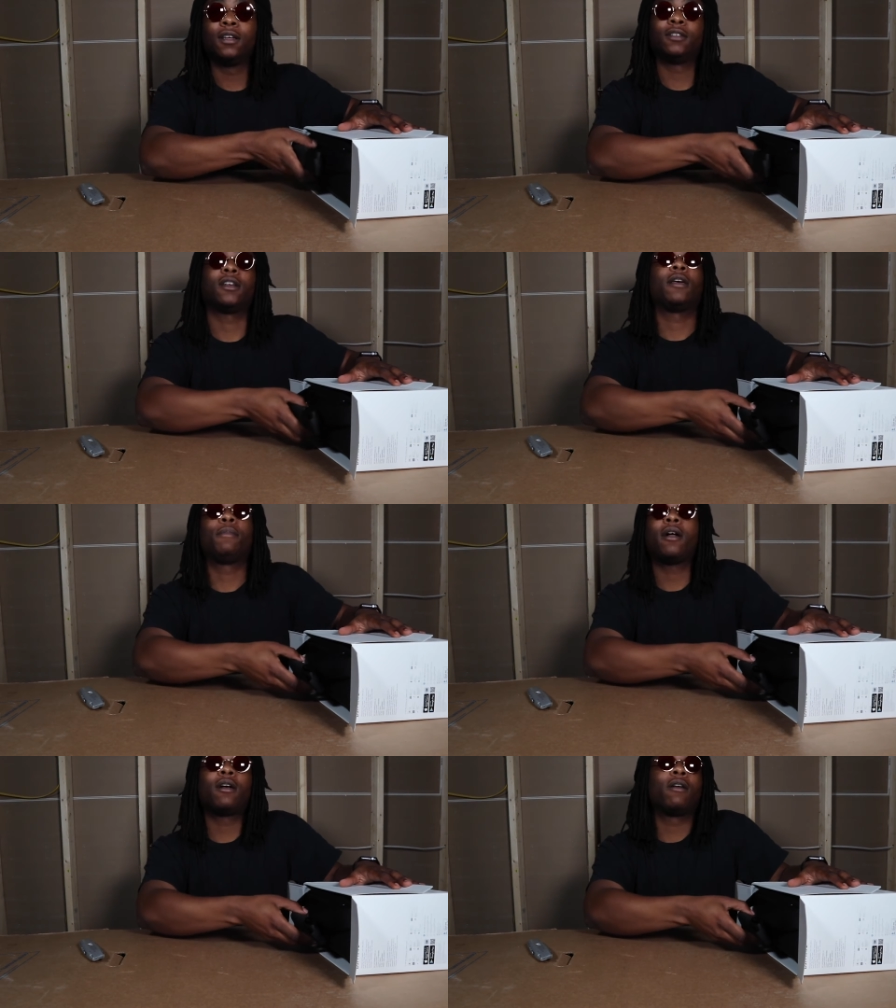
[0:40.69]
So they
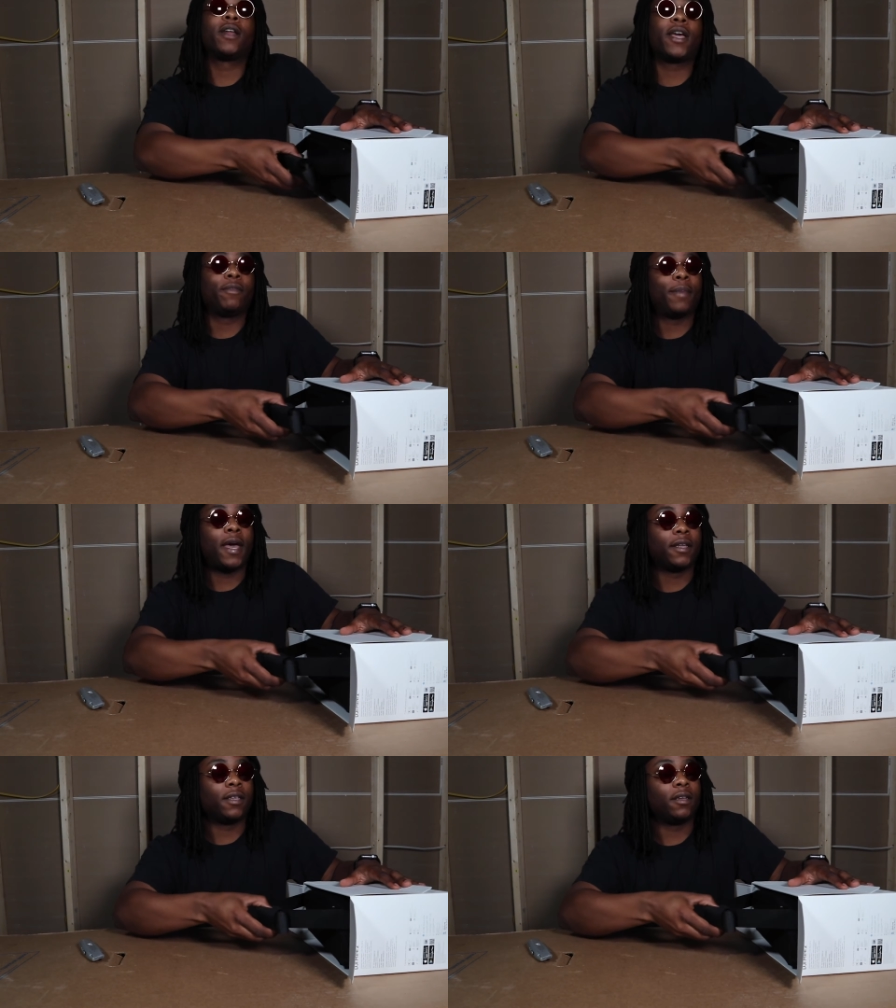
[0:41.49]
probably already have it
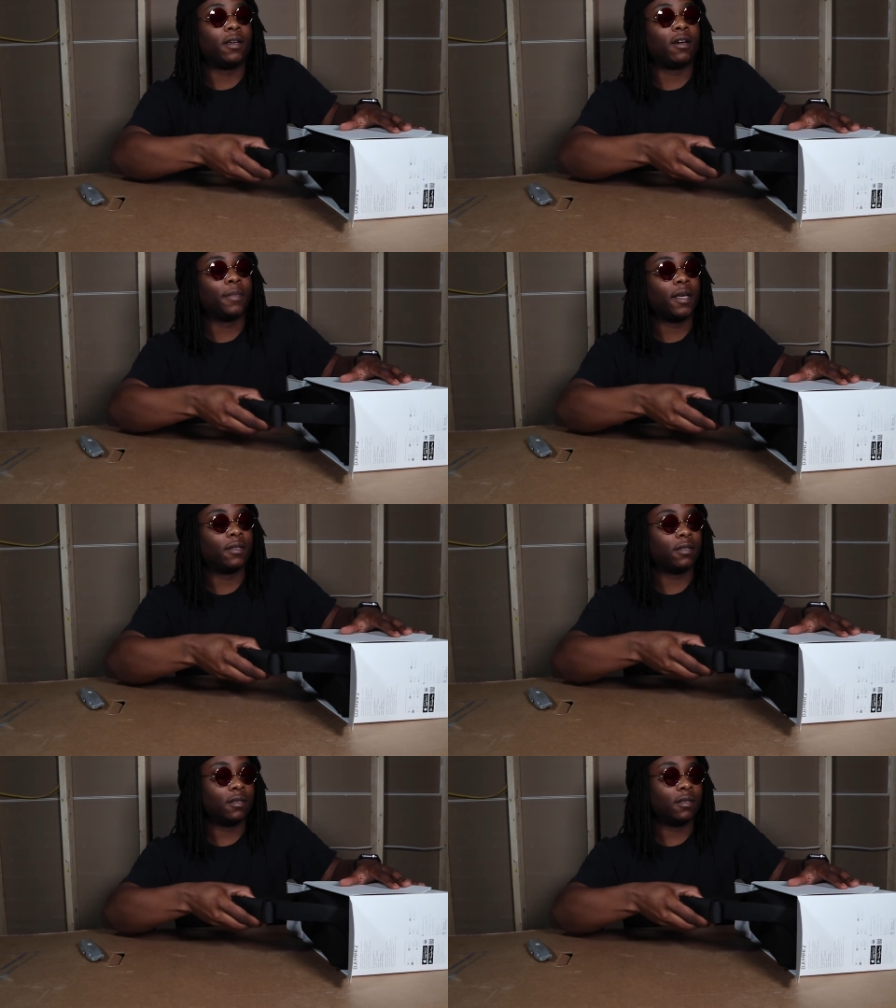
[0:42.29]
packed in there, I'm guessing.